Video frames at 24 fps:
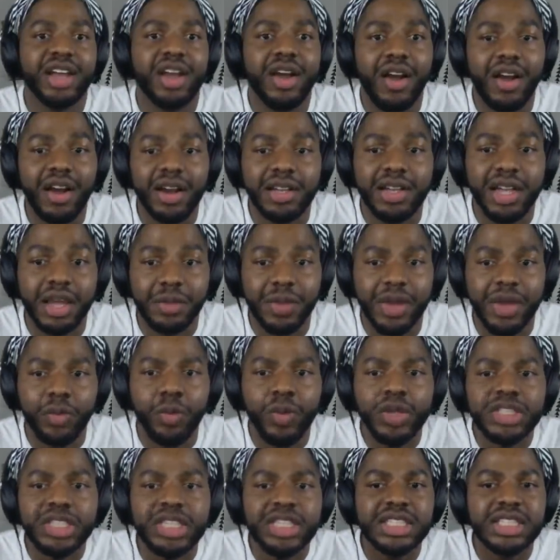card limit,
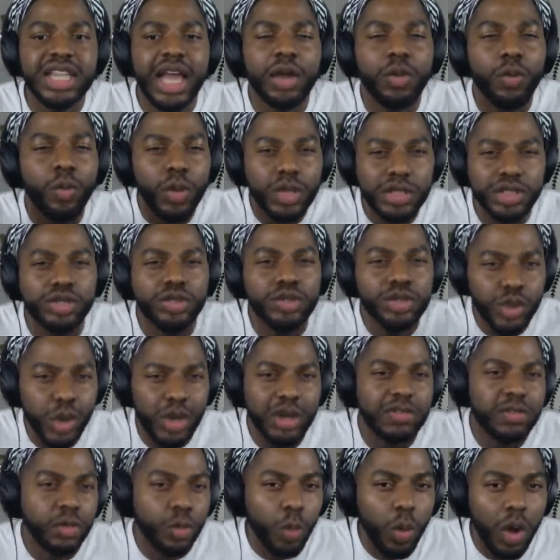which is like what you sort
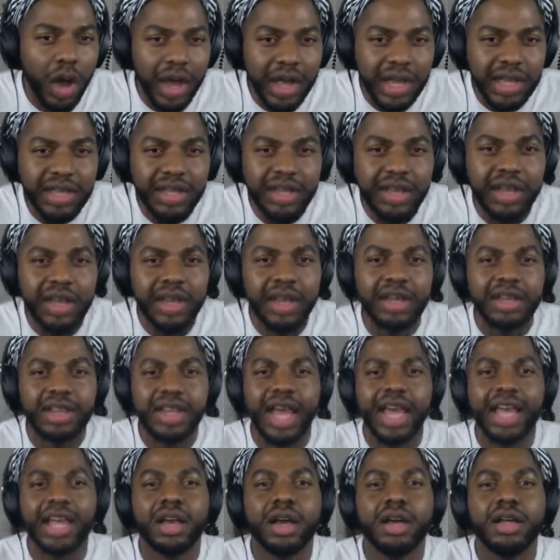of want.
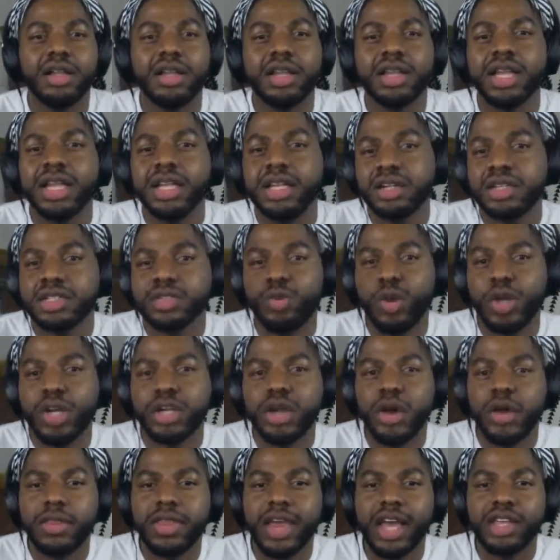Like lenders want to
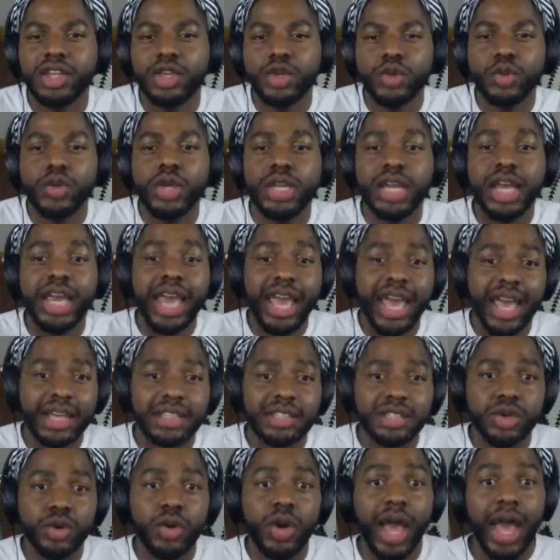know that you can
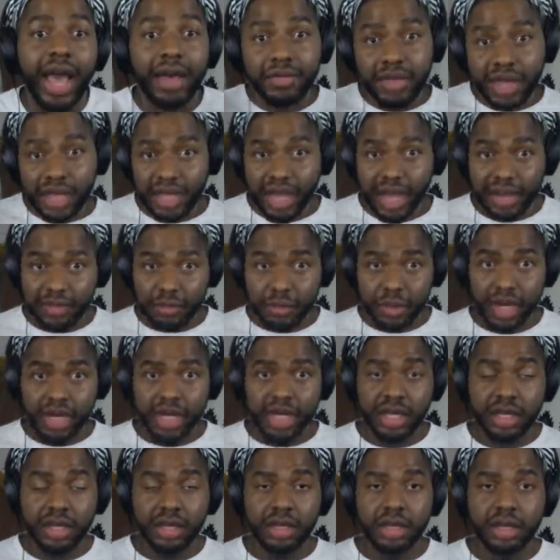handle having a lot of
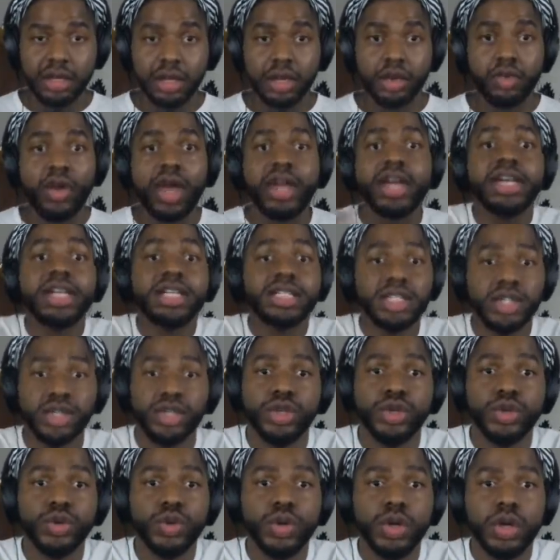money credited to
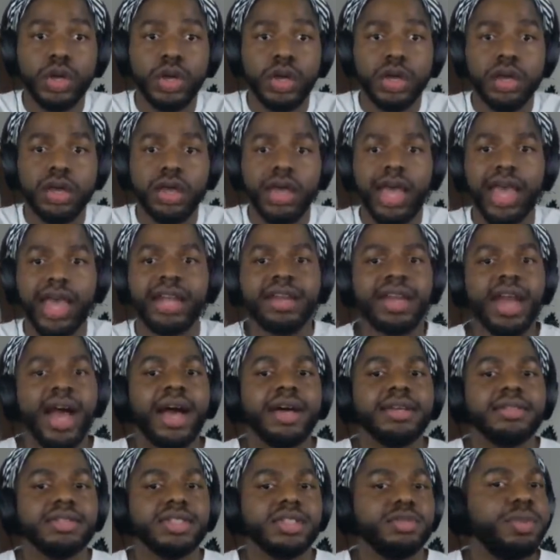you and
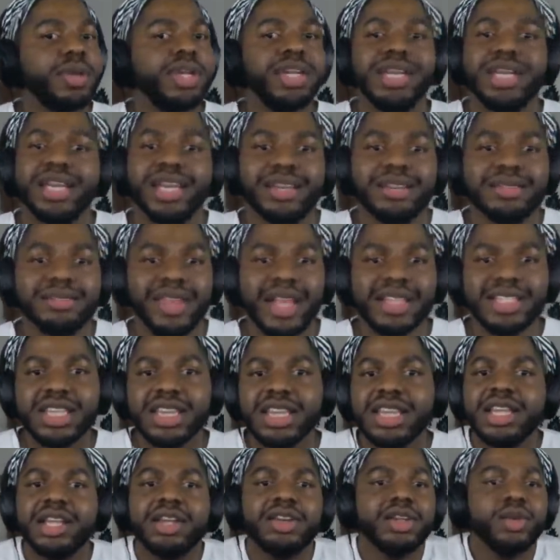not spending it. That's
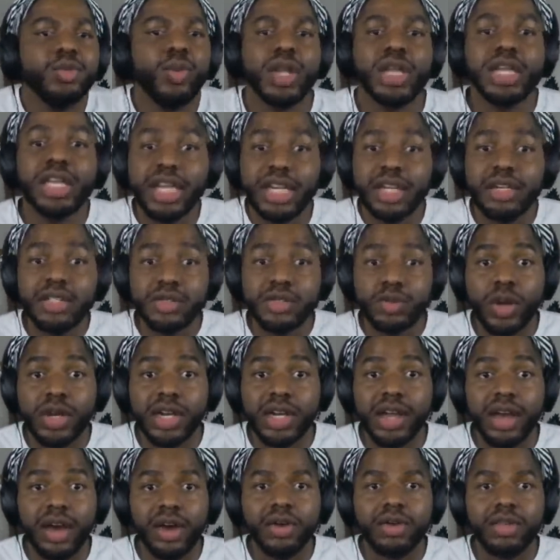literally what lenders want to
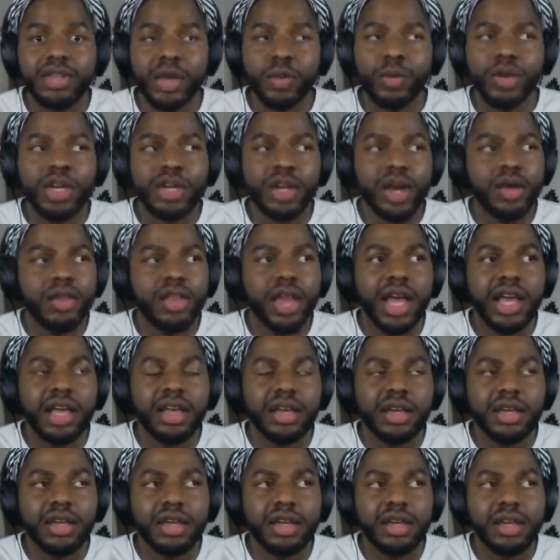know. They want to know, like,
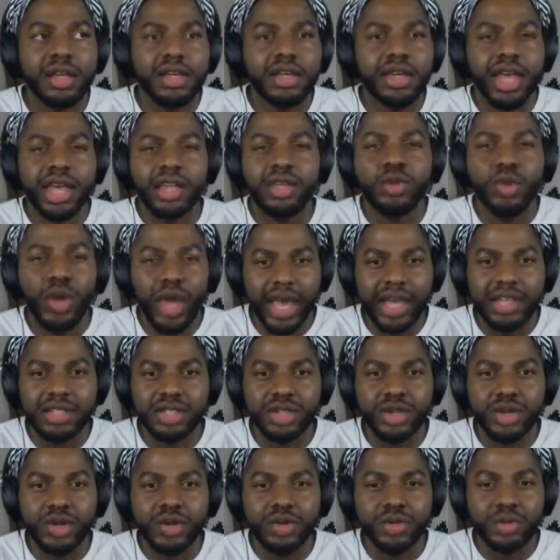can you
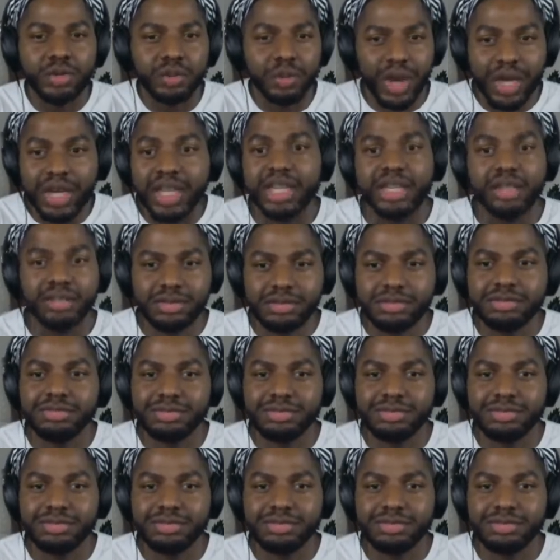handle money?